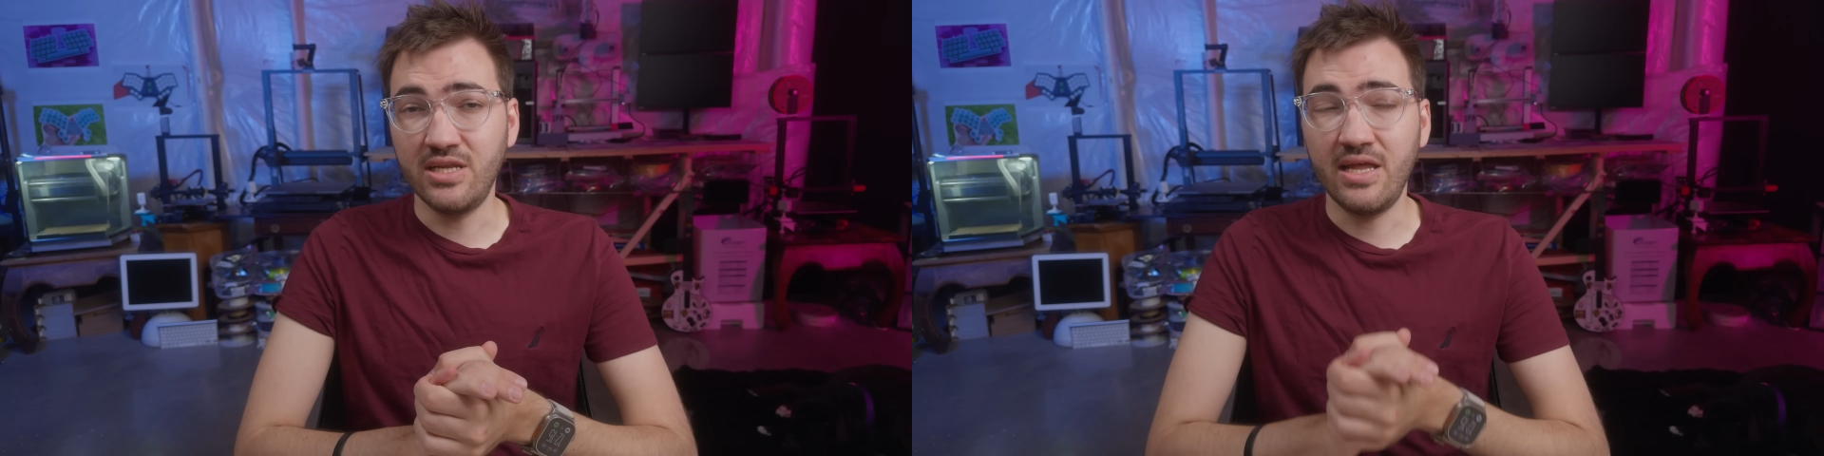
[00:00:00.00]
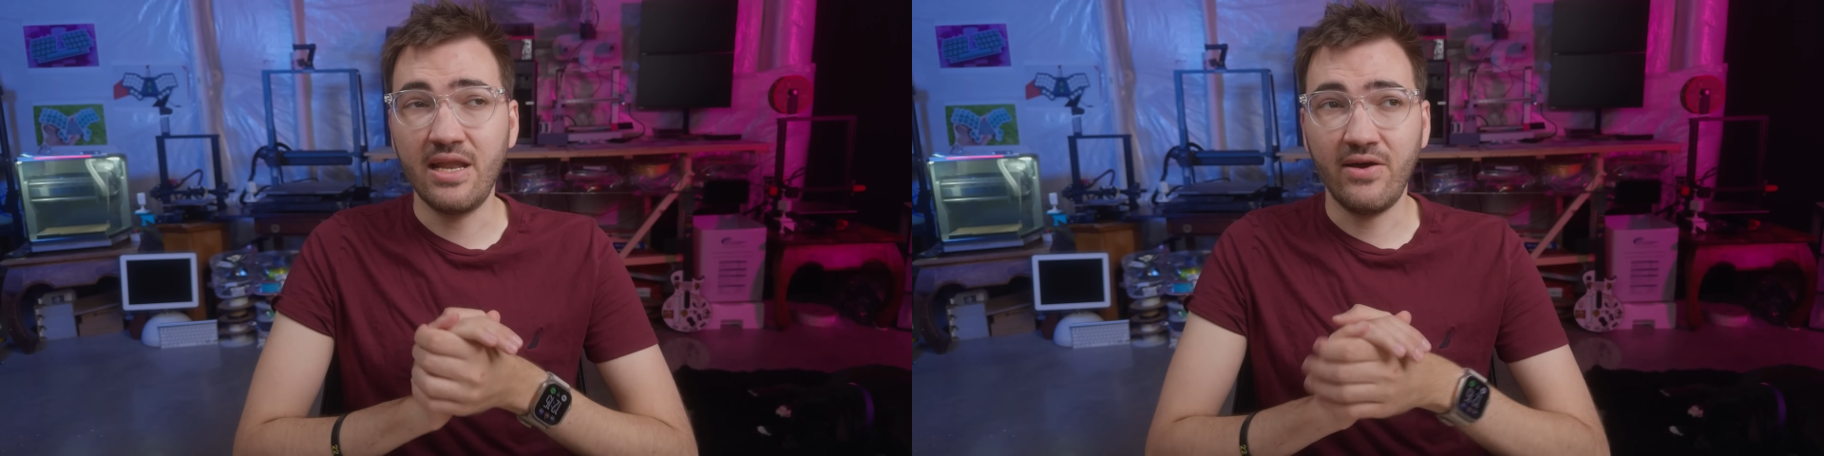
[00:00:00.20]

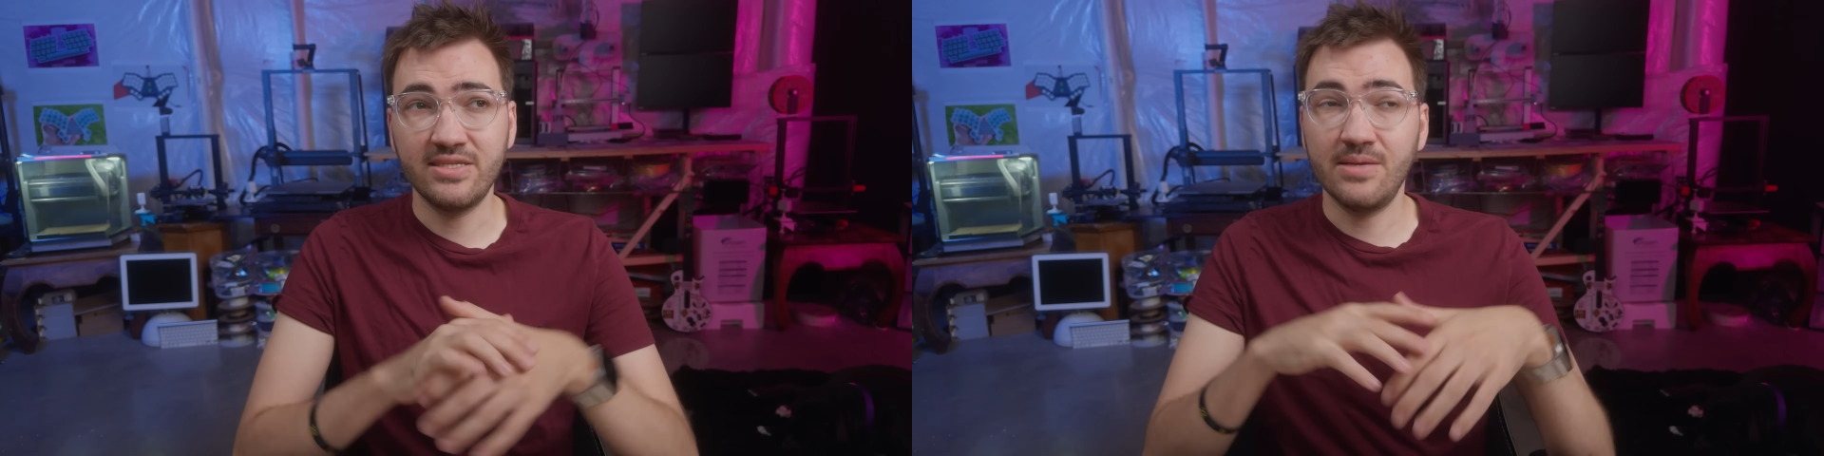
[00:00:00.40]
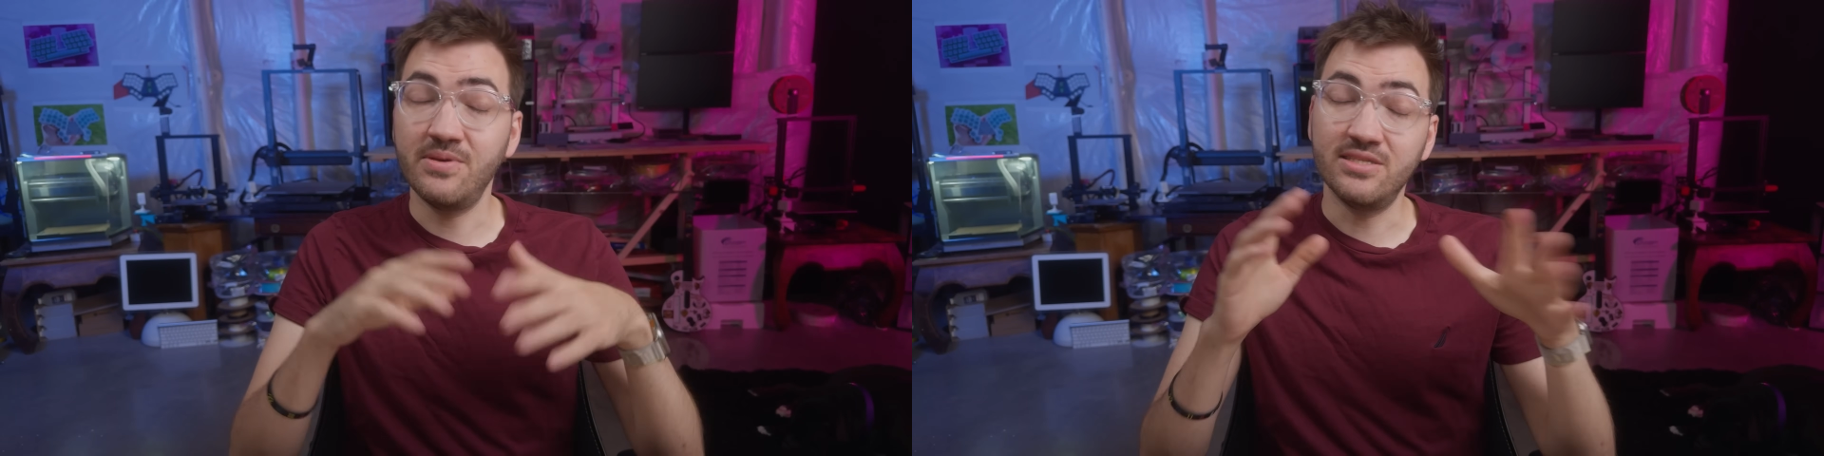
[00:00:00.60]
And now I
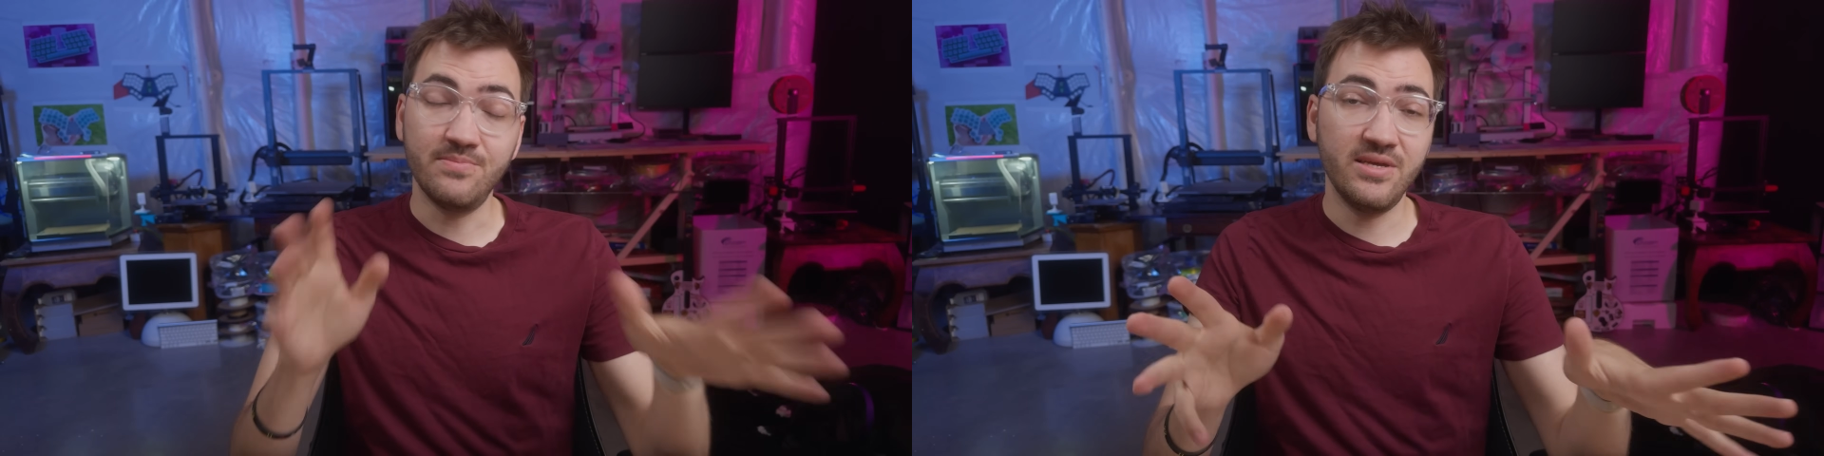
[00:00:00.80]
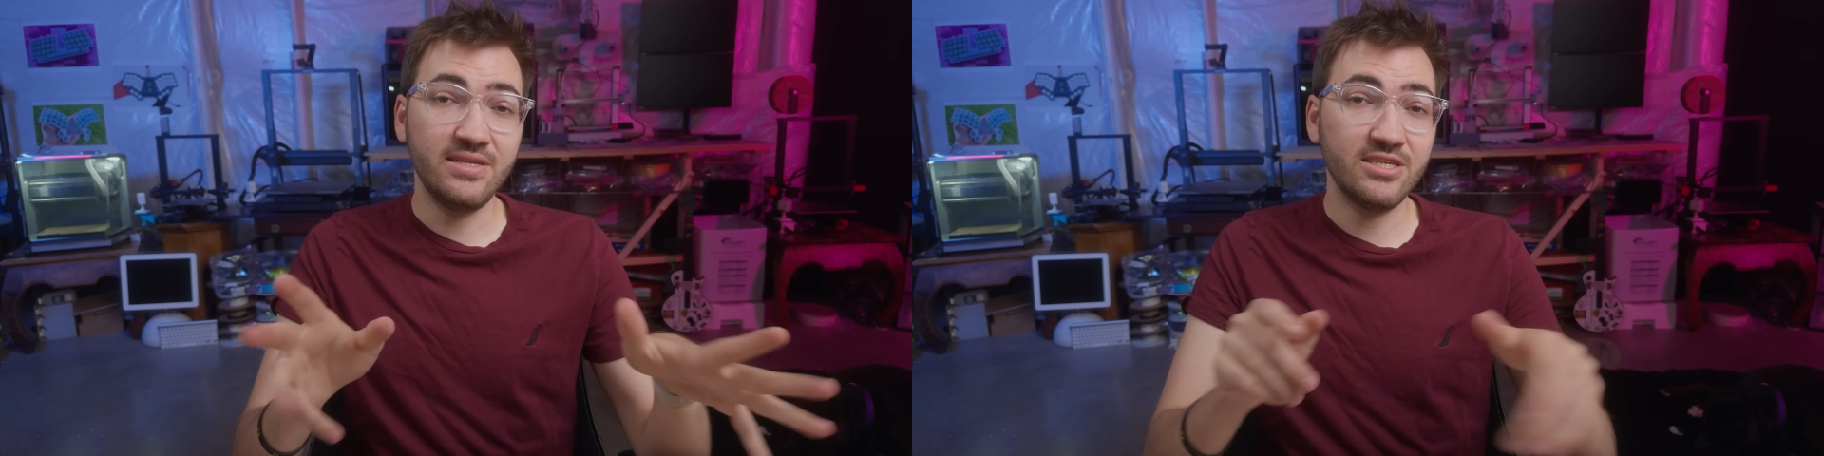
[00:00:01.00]
say
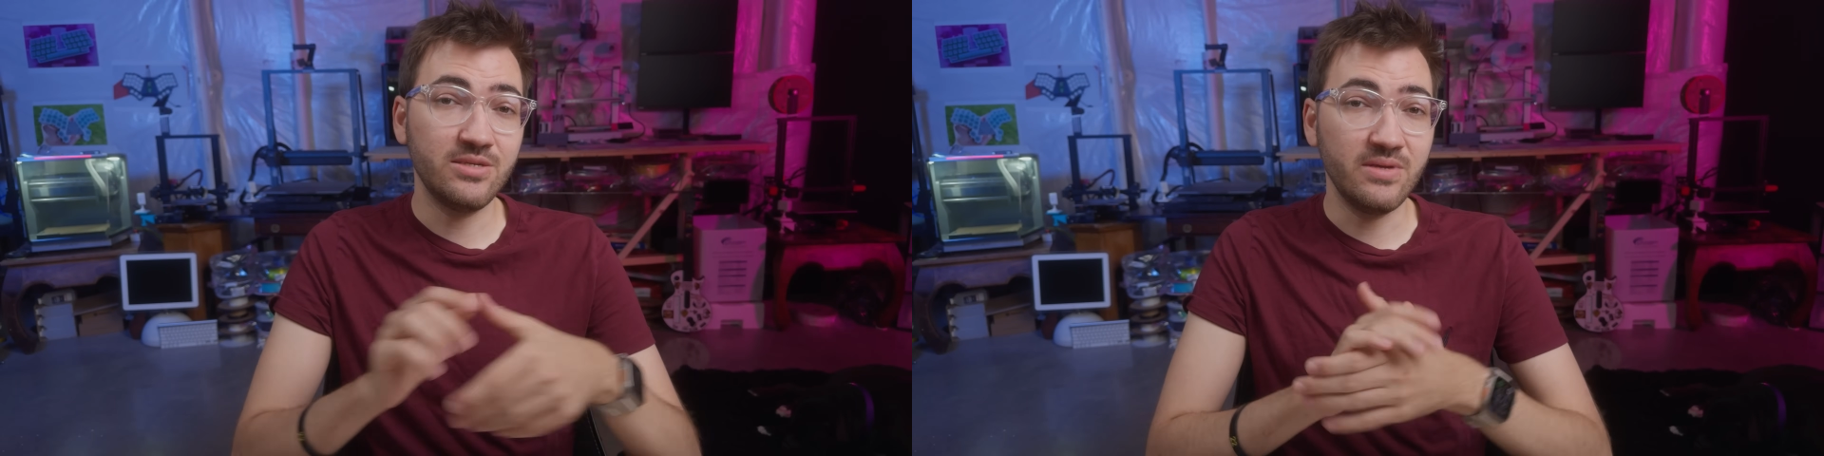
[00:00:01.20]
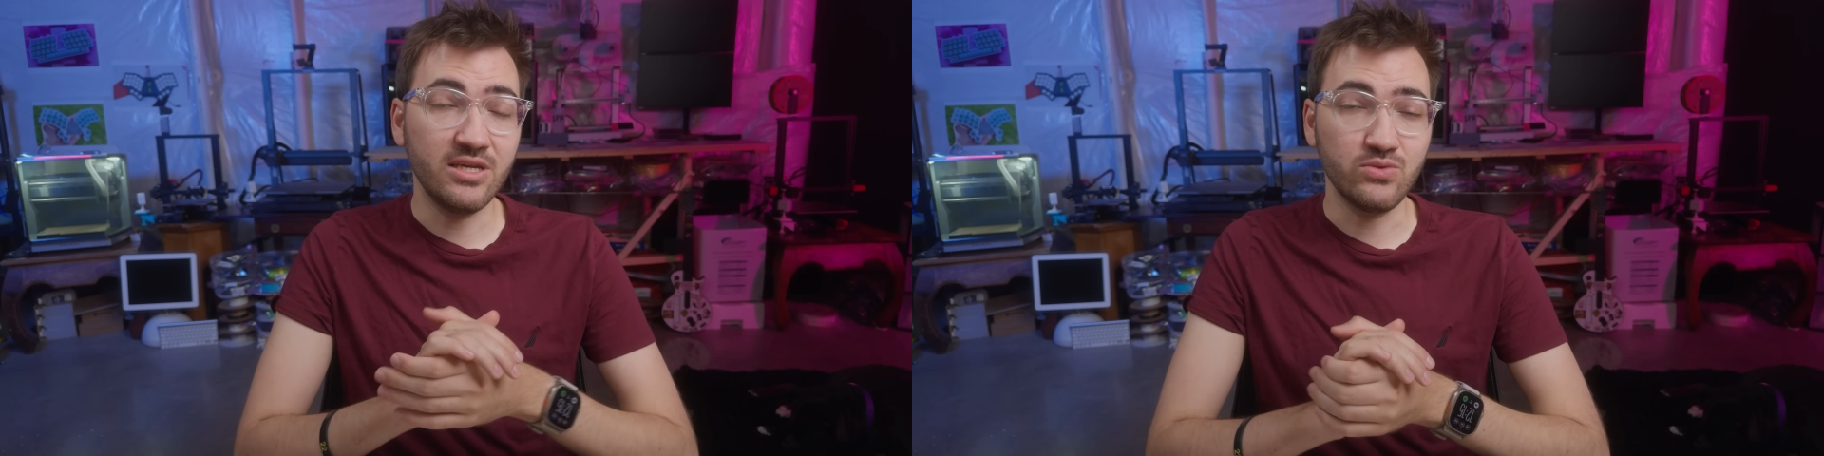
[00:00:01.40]
PCB
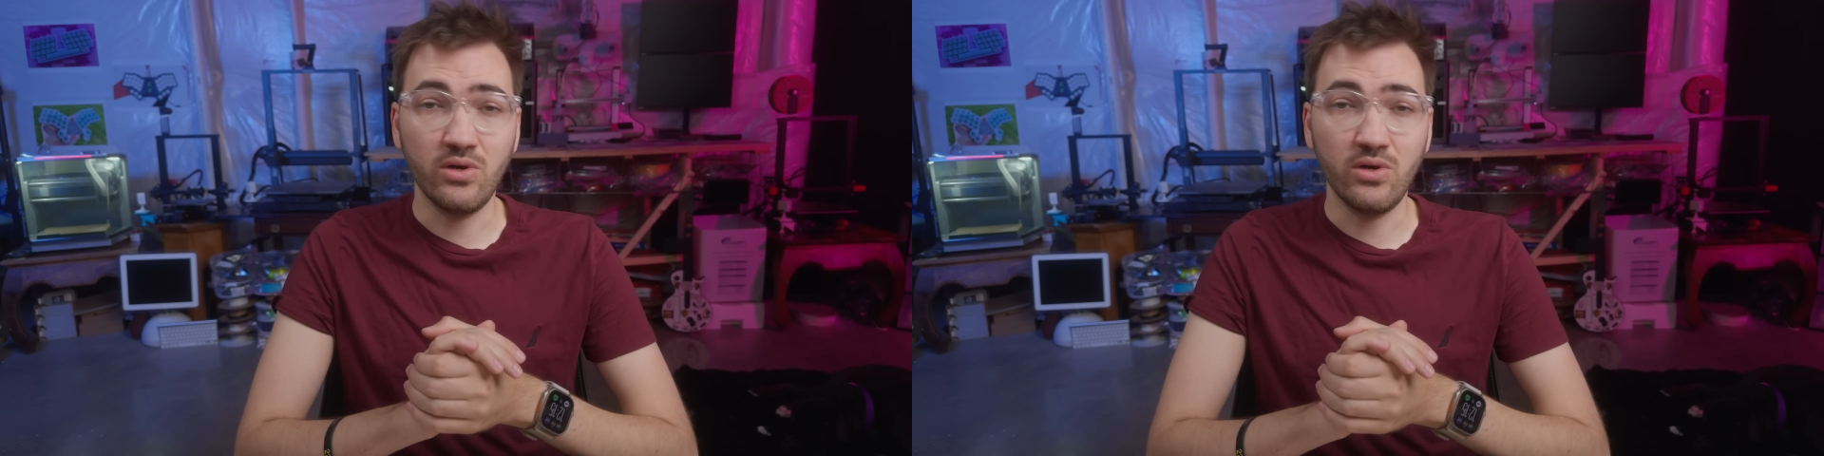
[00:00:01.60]
edition because,